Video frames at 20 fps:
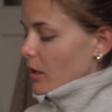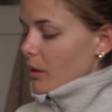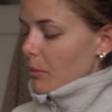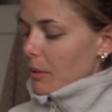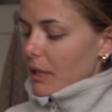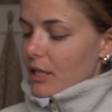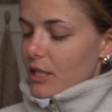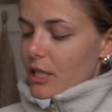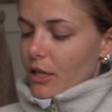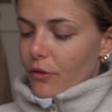a little
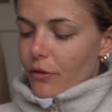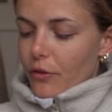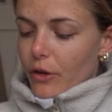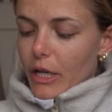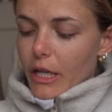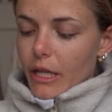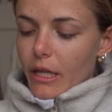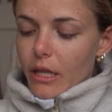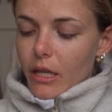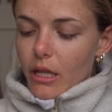bit
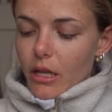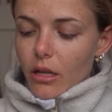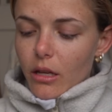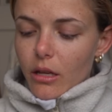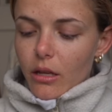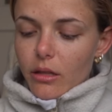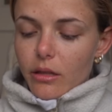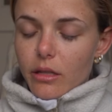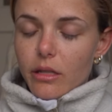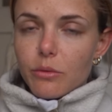different.
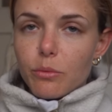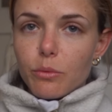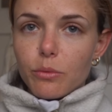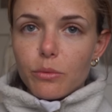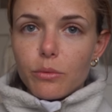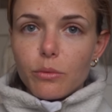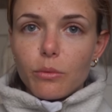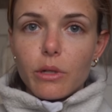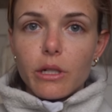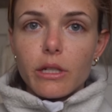This
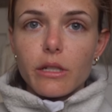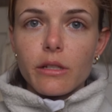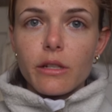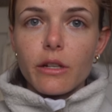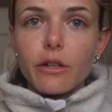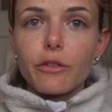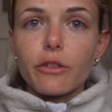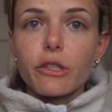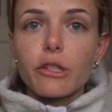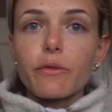one is an
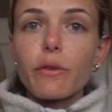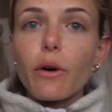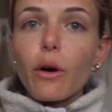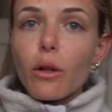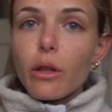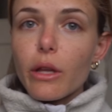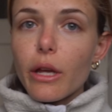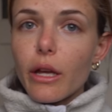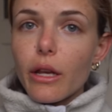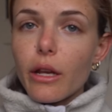
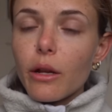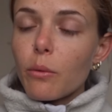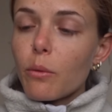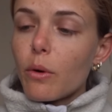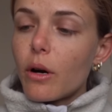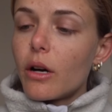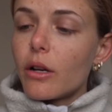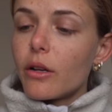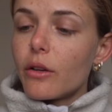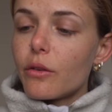exfoliating
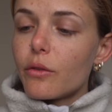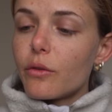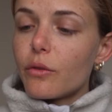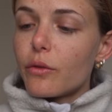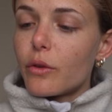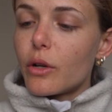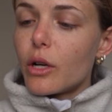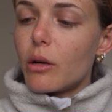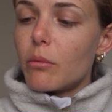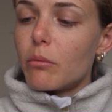one
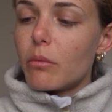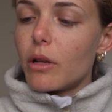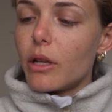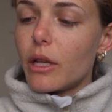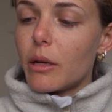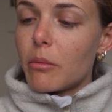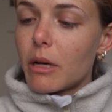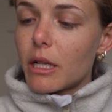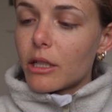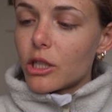from
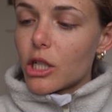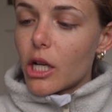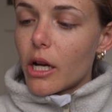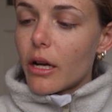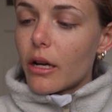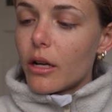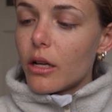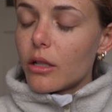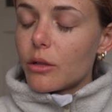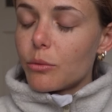
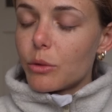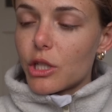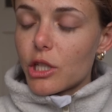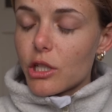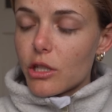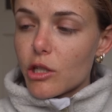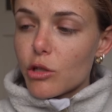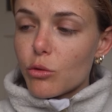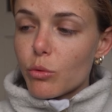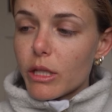Yemanja, which
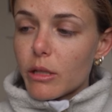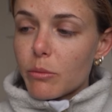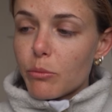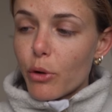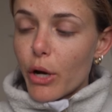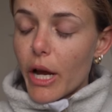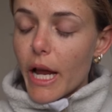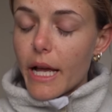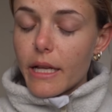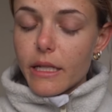is a Swiss
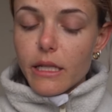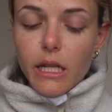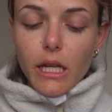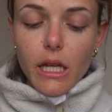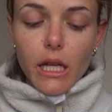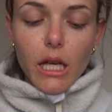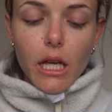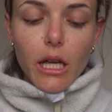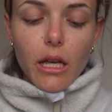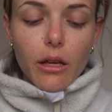brand,
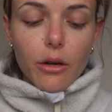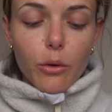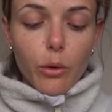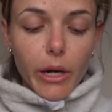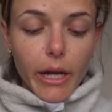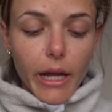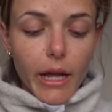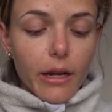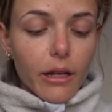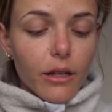
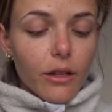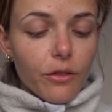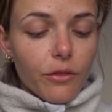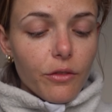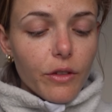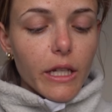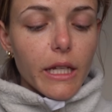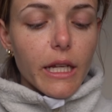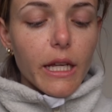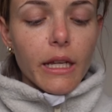organic and
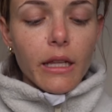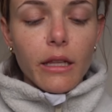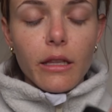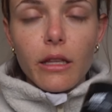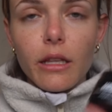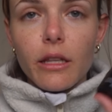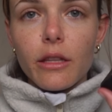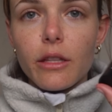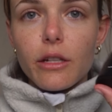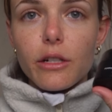vegan,
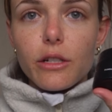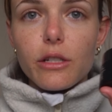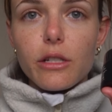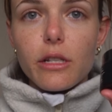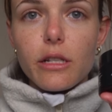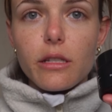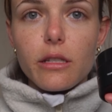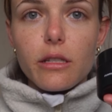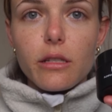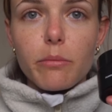and then there's
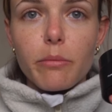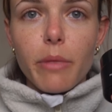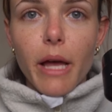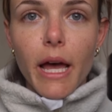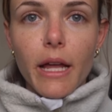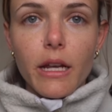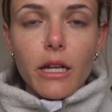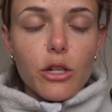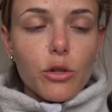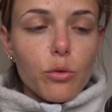this
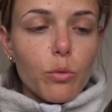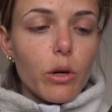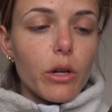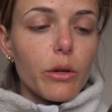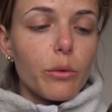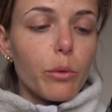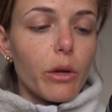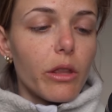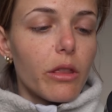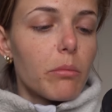Spanish
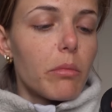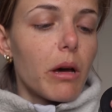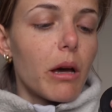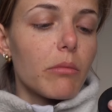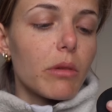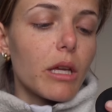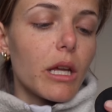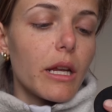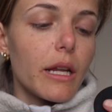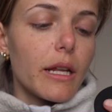one with
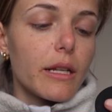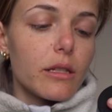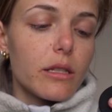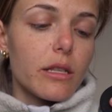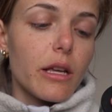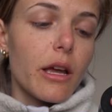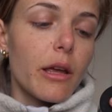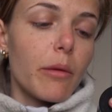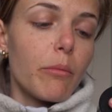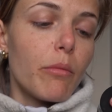pumpkin
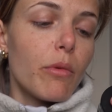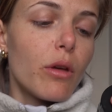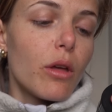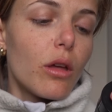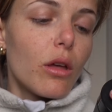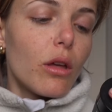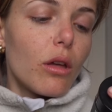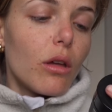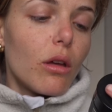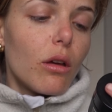enzyme
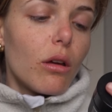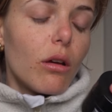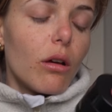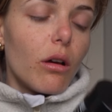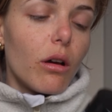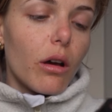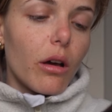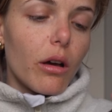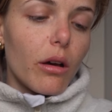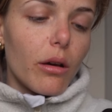
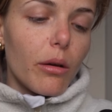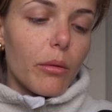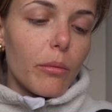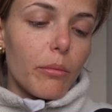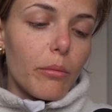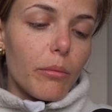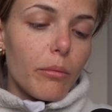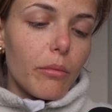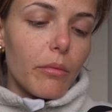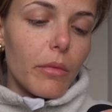
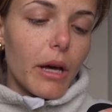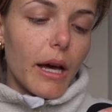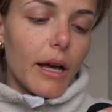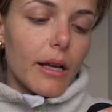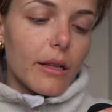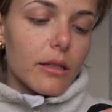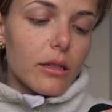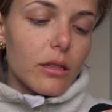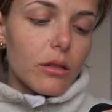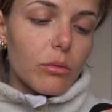
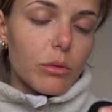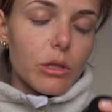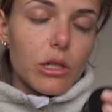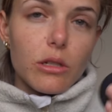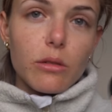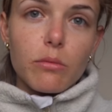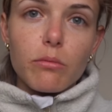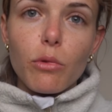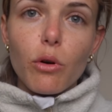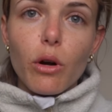mask, which
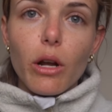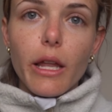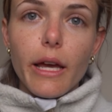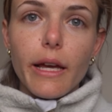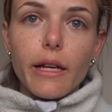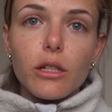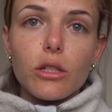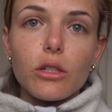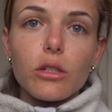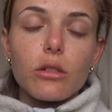is more
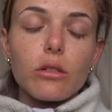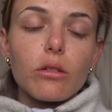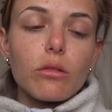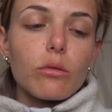like